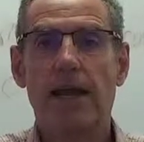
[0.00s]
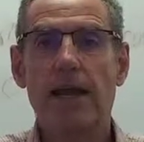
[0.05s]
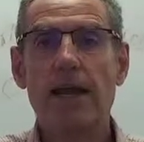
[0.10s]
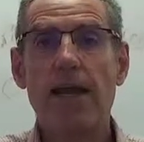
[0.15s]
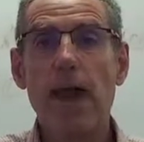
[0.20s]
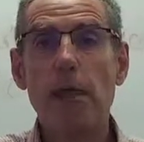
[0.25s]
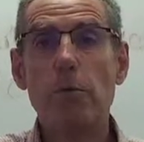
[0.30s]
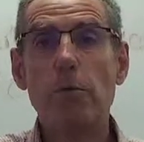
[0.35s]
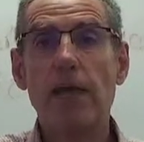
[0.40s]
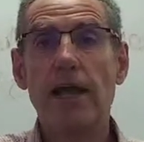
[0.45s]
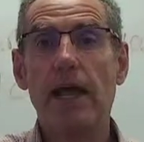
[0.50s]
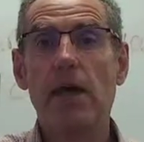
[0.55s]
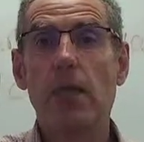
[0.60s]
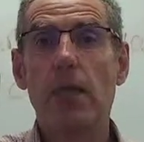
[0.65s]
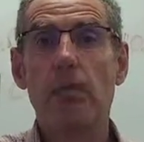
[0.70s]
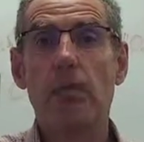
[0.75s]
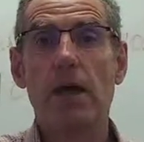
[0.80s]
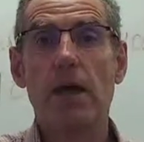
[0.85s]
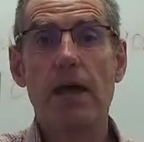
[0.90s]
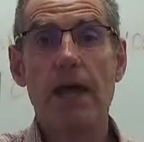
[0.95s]
And that would
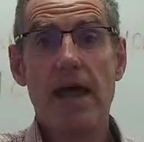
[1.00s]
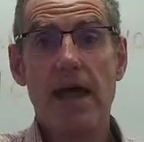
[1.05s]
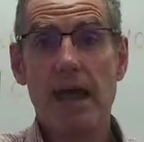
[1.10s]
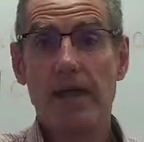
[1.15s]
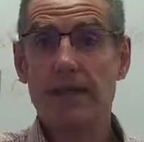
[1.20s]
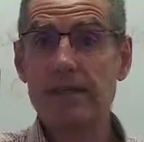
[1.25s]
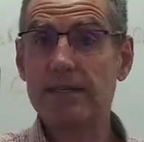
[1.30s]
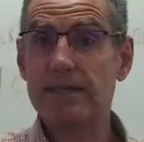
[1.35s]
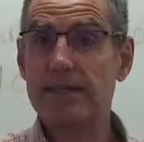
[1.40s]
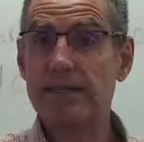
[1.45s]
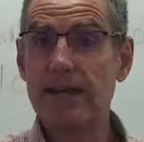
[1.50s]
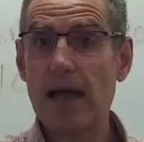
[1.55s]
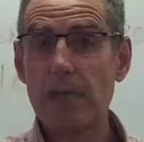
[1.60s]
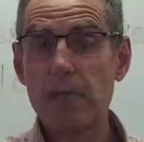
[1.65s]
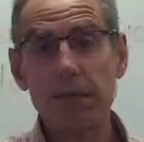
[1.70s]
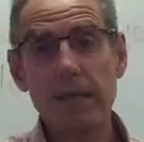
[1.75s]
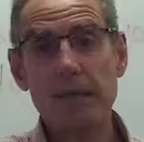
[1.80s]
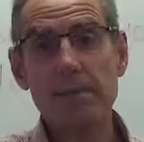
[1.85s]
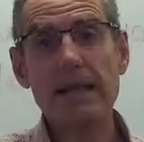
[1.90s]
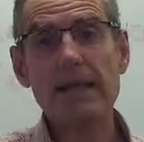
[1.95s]
help either
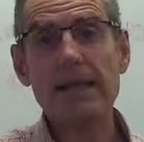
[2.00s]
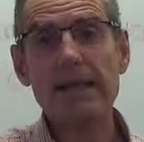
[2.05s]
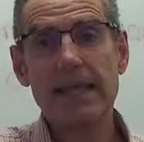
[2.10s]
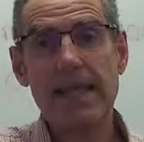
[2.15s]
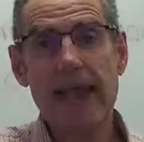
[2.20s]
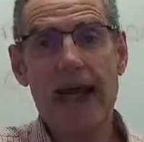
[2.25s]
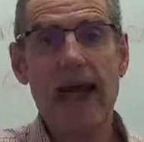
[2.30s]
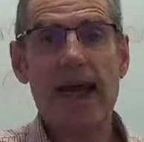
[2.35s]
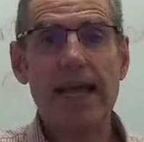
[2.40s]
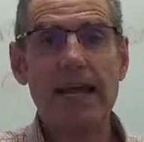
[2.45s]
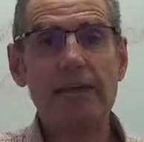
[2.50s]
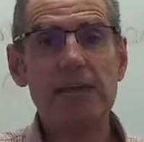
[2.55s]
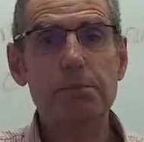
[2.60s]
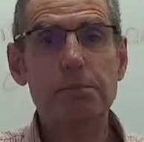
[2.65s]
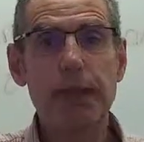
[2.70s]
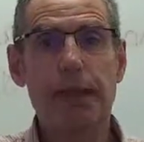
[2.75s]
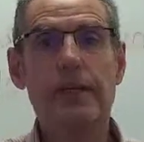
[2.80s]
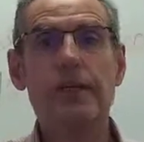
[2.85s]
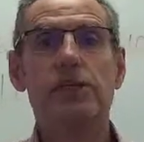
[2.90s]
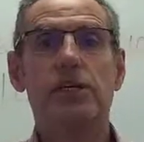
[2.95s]
supplement the age
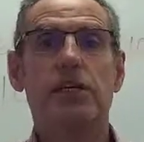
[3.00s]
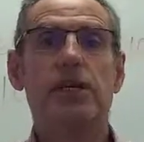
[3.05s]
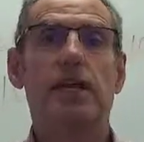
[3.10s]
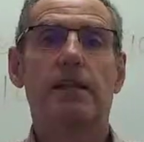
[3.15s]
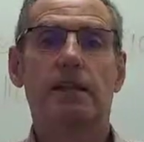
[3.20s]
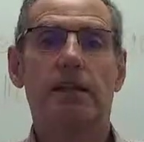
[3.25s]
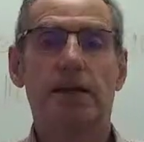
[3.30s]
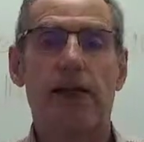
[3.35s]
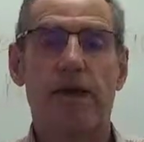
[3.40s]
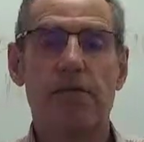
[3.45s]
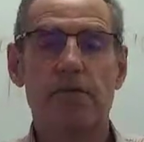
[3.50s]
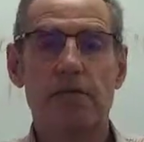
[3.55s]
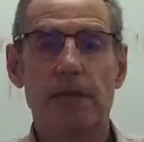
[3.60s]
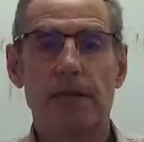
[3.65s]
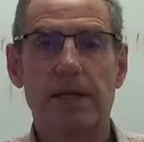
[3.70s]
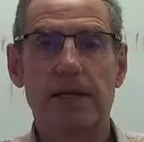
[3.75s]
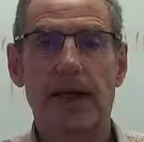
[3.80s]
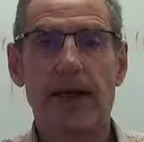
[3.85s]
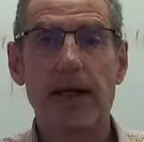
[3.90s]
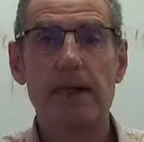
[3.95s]
pension that the
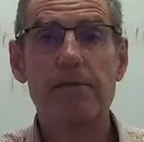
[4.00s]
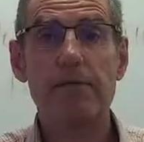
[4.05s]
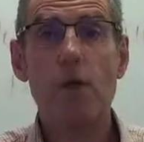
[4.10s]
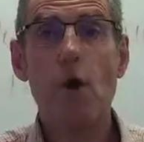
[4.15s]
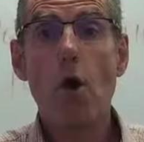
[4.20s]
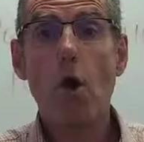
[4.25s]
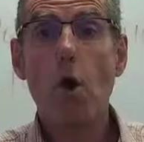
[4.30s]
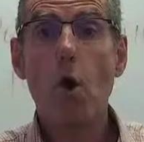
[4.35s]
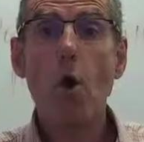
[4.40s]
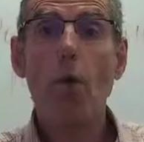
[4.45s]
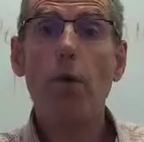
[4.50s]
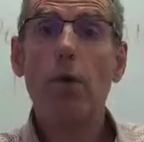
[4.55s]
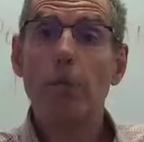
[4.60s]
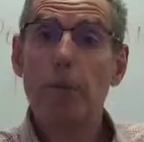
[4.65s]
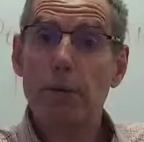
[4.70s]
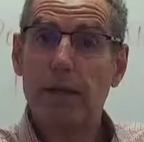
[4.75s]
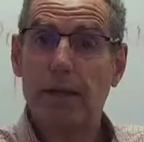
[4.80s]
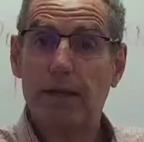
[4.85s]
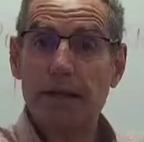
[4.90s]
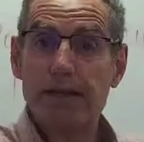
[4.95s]
government gave or
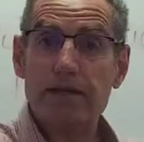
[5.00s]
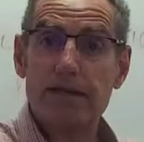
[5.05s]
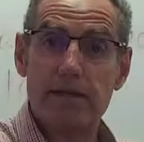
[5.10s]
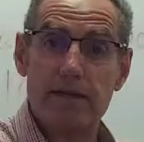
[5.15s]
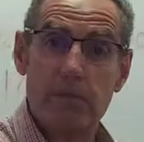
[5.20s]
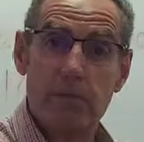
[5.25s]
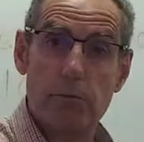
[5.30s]
replace